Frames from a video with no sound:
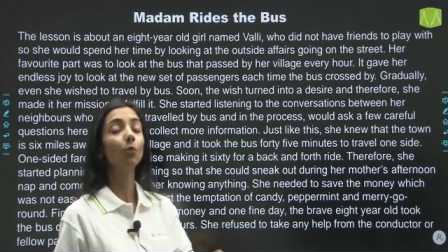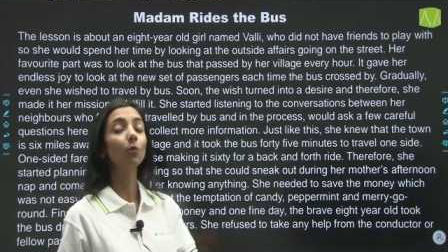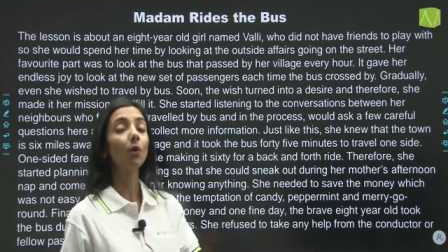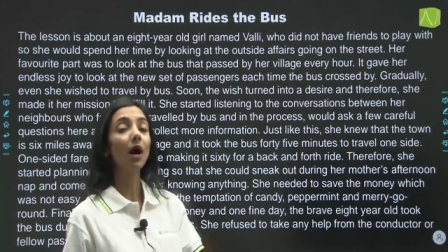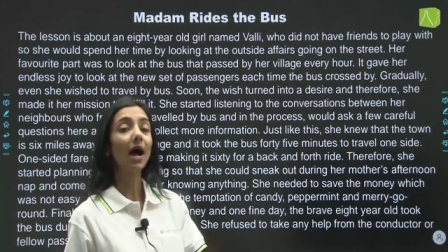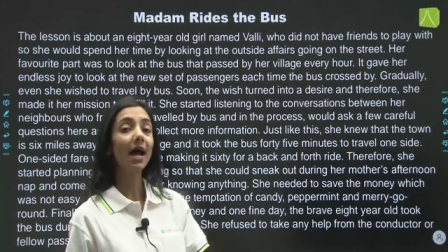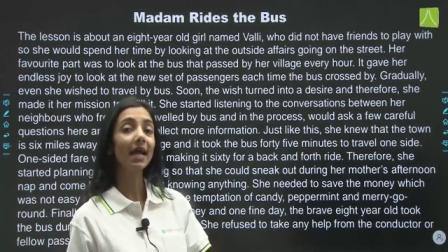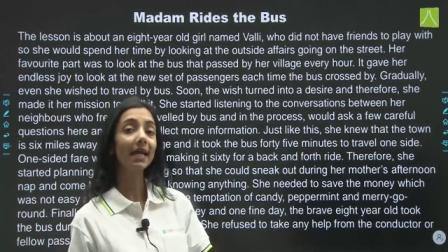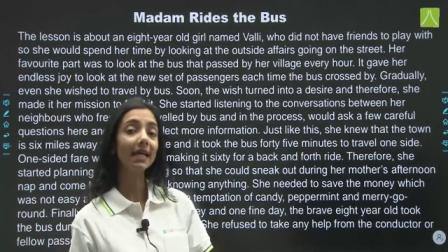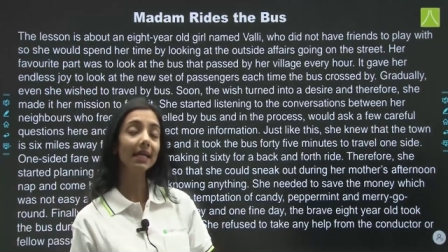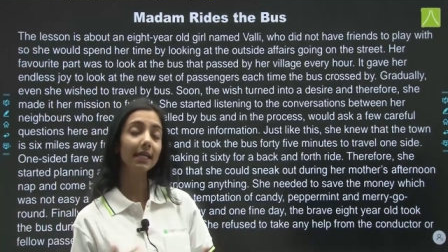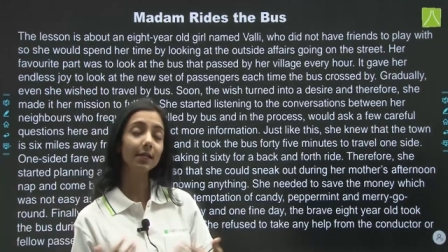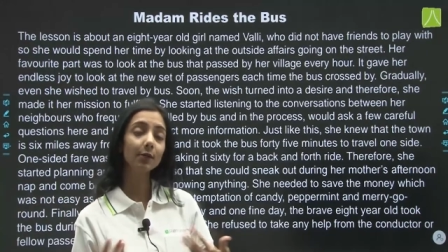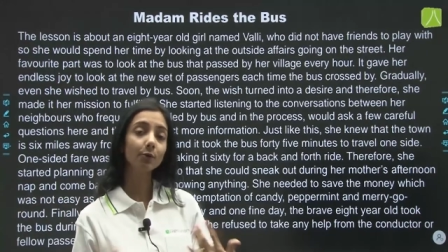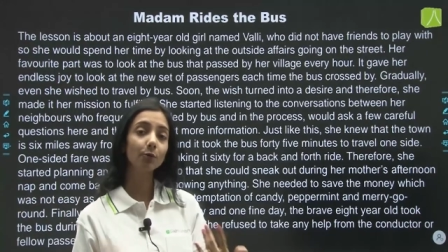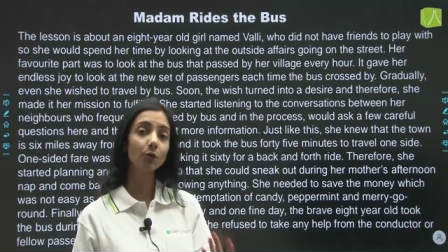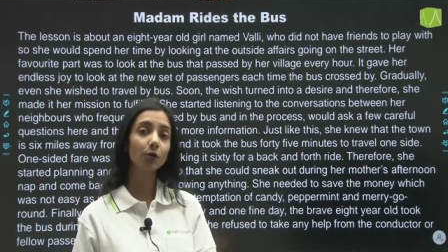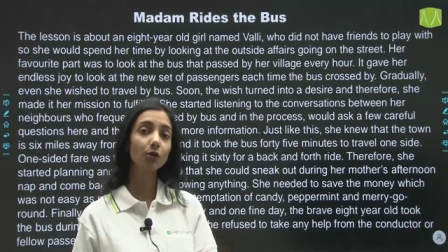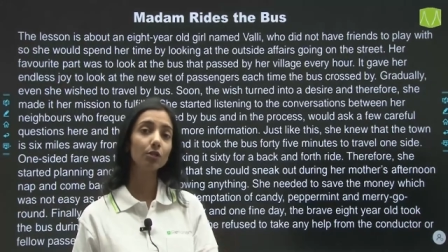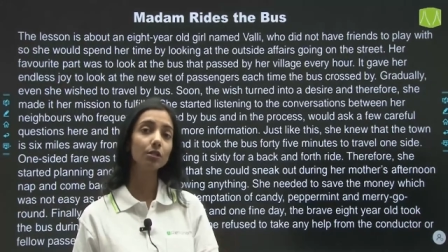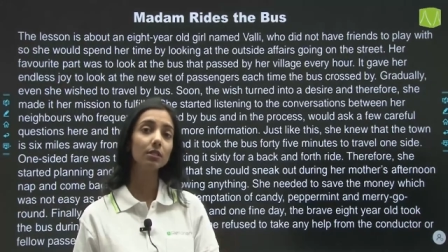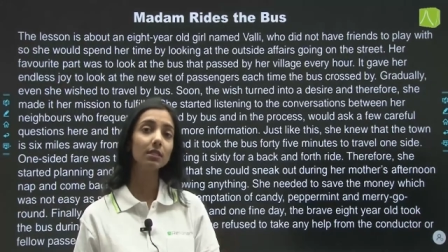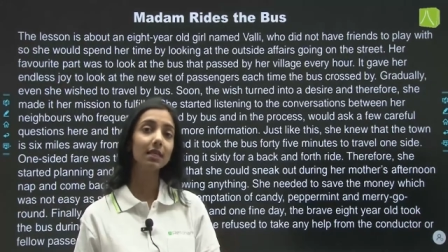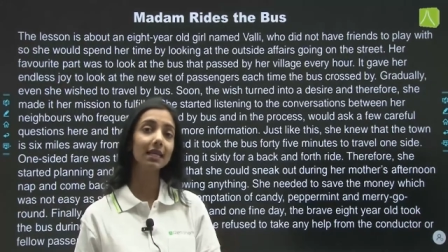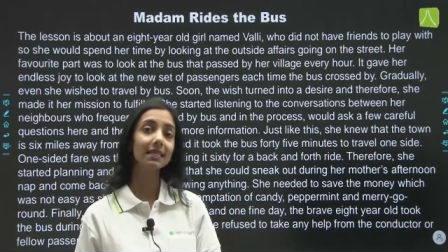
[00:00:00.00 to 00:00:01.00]
Why it
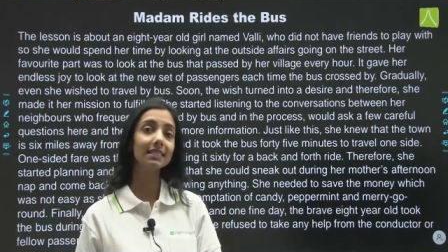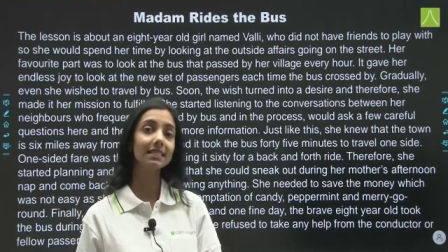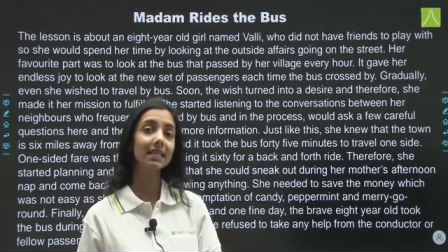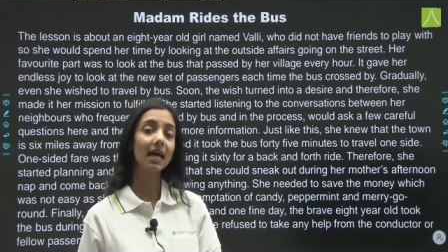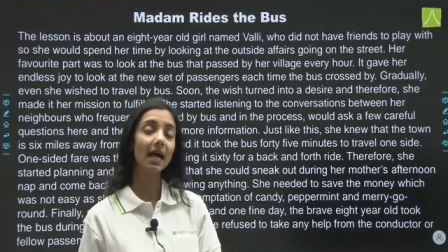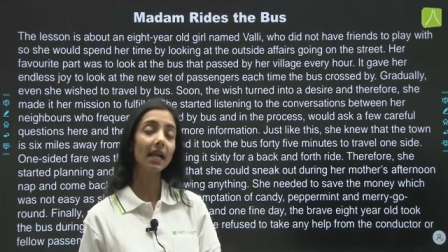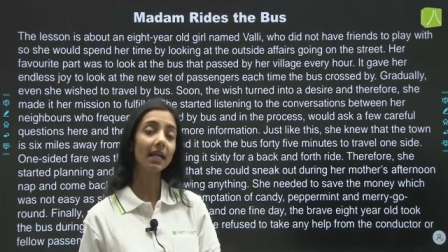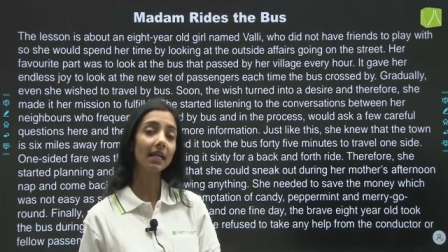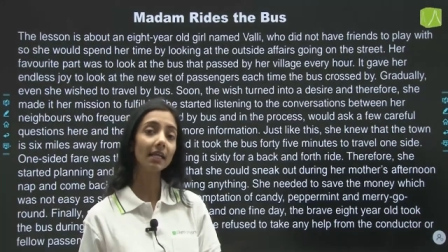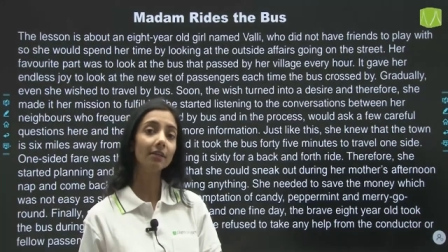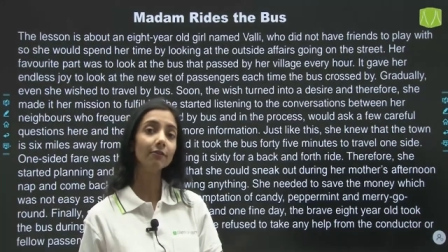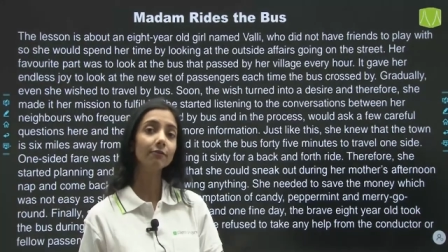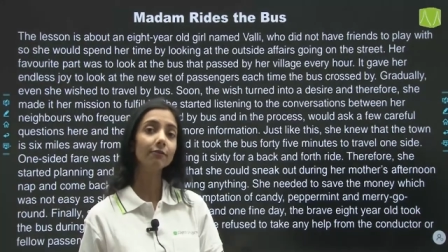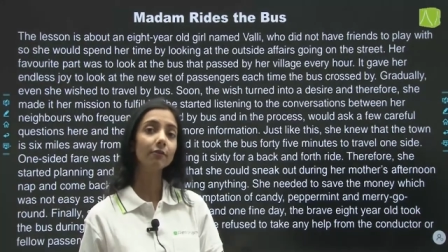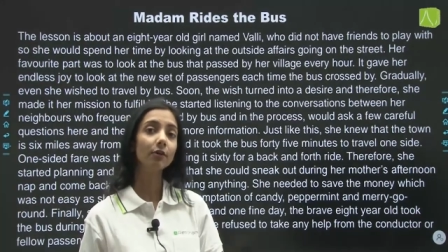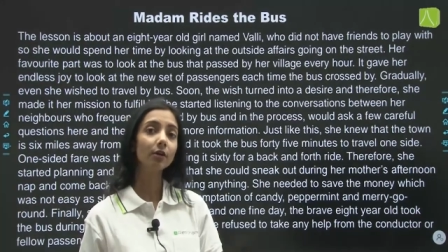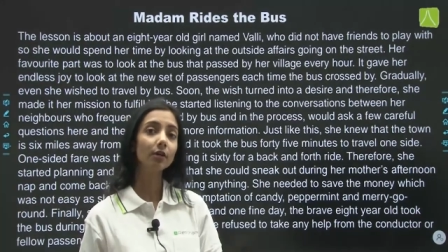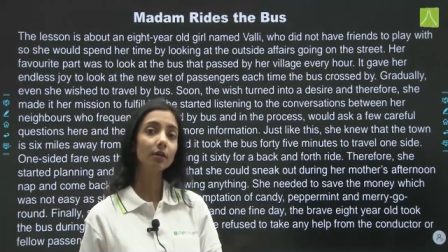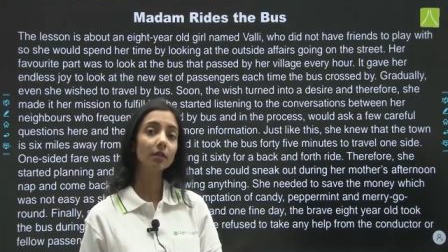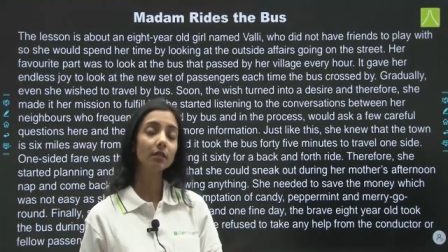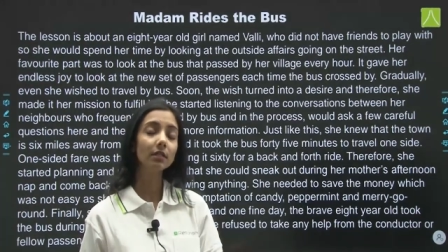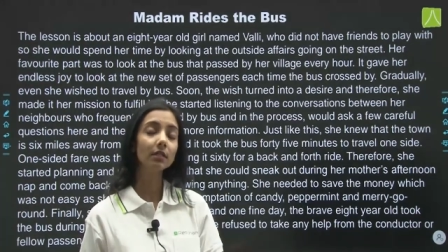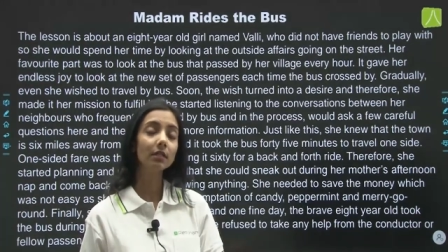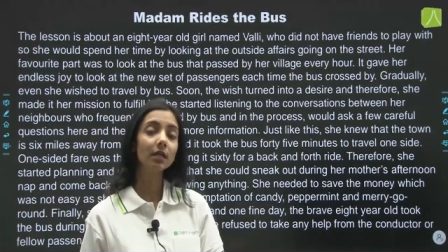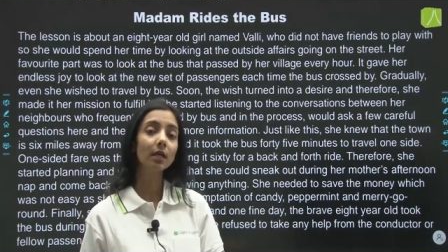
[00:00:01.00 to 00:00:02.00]
was exciting for
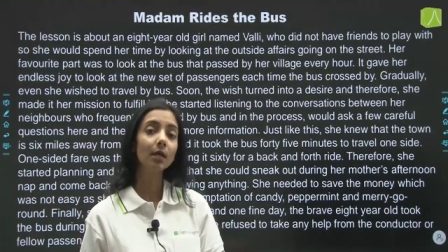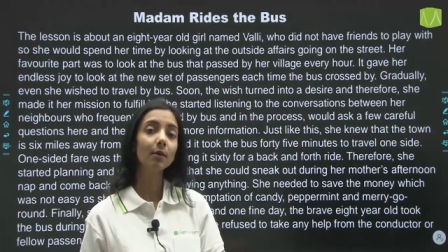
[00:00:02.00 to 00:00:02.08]
her?